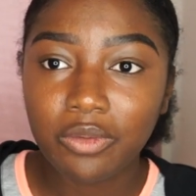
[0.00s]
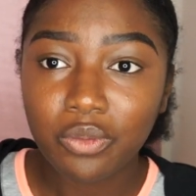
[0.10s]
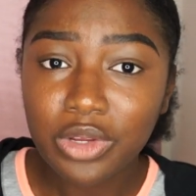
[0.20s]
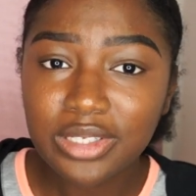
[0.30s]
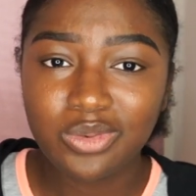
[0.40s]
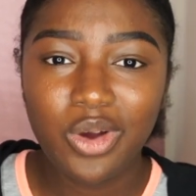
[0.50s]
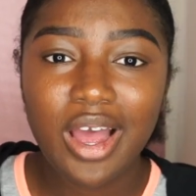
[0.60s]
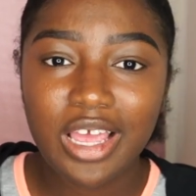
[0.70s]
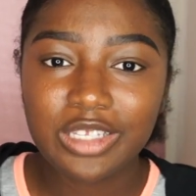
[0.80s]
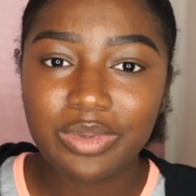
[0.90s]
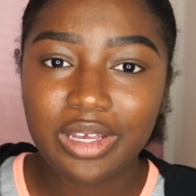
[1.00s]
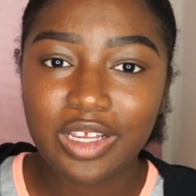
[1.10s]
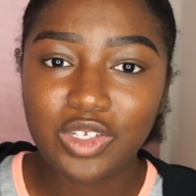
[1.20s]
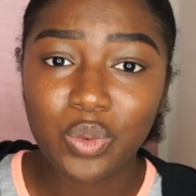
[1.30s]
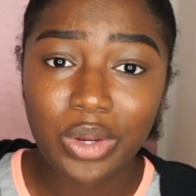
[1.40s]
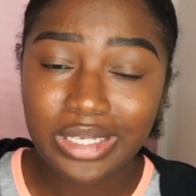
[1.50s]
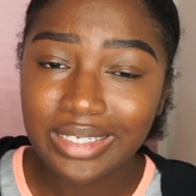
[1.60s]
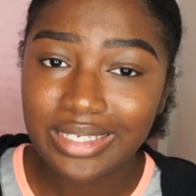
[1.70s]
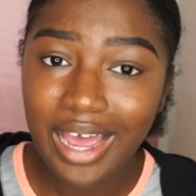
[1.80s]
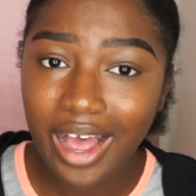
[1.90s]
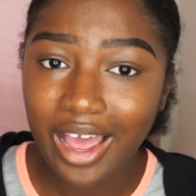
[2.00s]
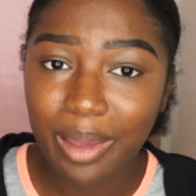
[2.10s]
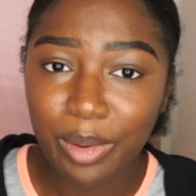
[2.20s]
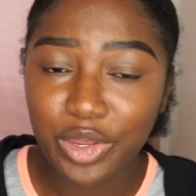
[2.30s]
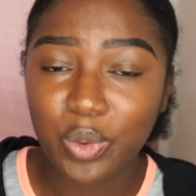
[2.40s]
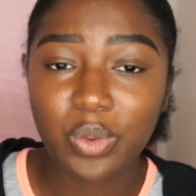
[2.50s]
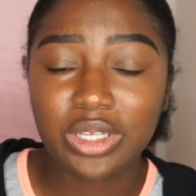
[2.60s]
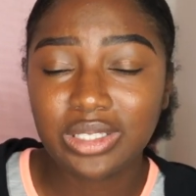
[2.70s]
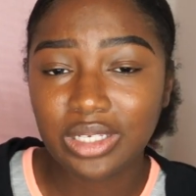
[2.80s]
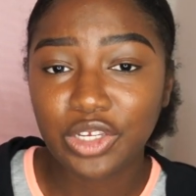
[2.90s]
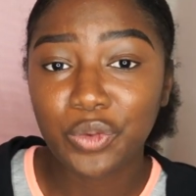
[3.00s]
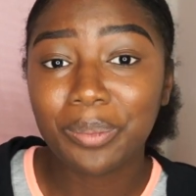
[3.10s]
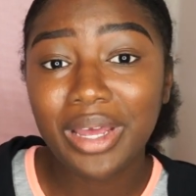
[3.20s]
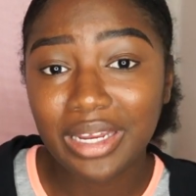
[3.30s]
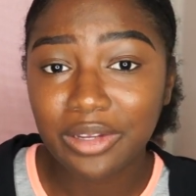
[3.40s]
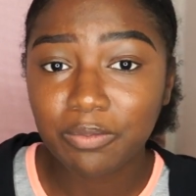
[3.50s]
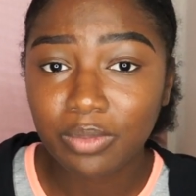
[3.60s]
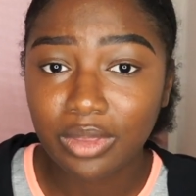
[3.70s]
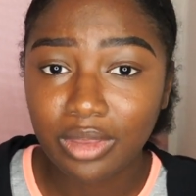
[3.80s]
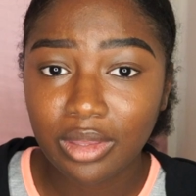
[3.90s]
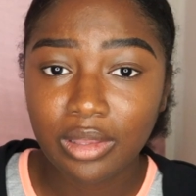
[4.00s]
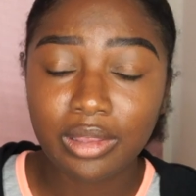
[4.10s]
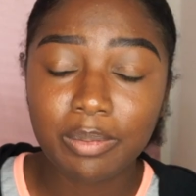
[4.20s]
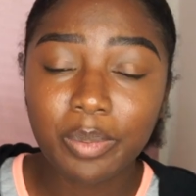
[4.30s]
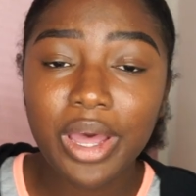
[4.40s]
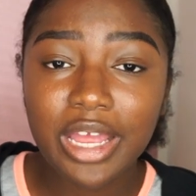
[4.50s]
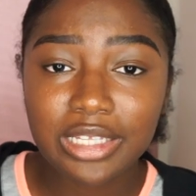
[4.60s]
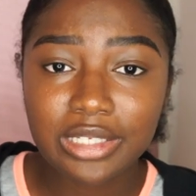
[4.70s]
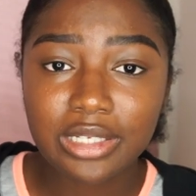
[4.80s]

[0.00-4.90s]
Reason why is because you're wasting time and you're wasting your money. But